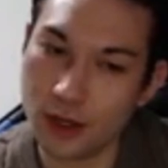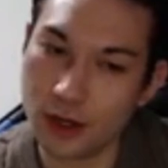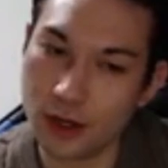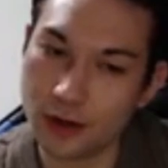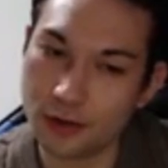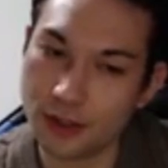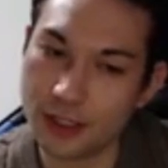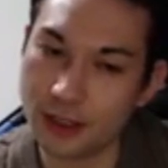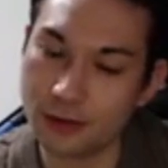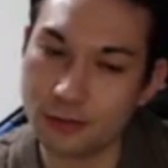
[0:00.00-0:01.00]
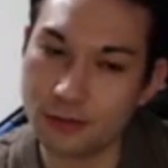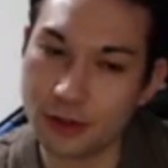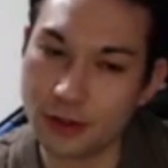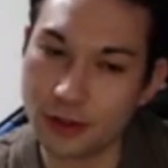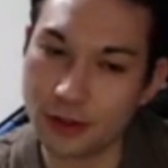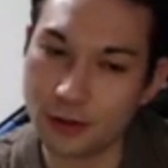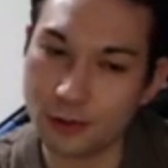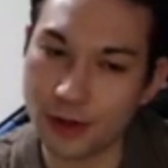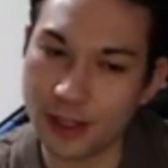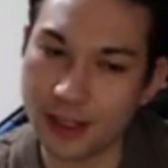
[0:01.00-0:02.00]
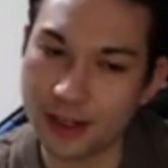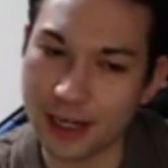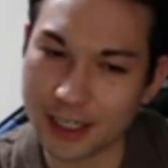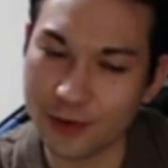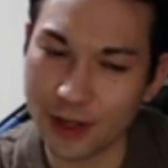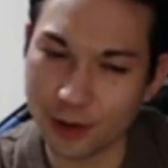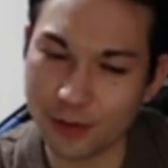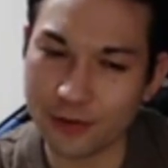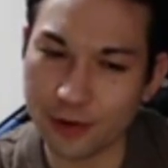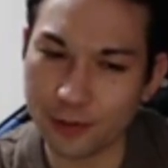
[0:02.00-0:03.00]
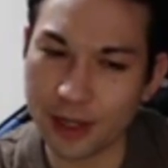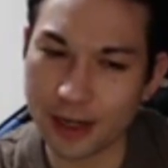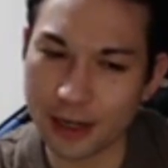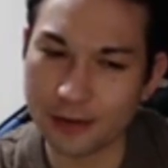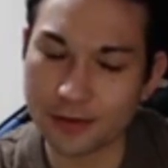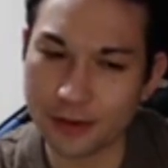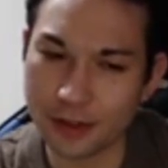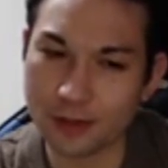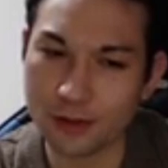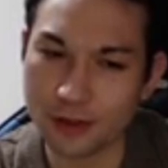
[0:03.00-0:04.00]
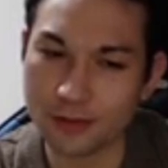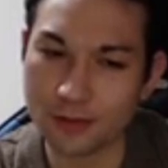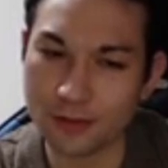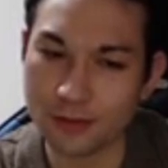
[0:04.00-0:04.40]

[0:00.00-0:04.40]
Yeah, I don't see a really nice follow-up for black after this one.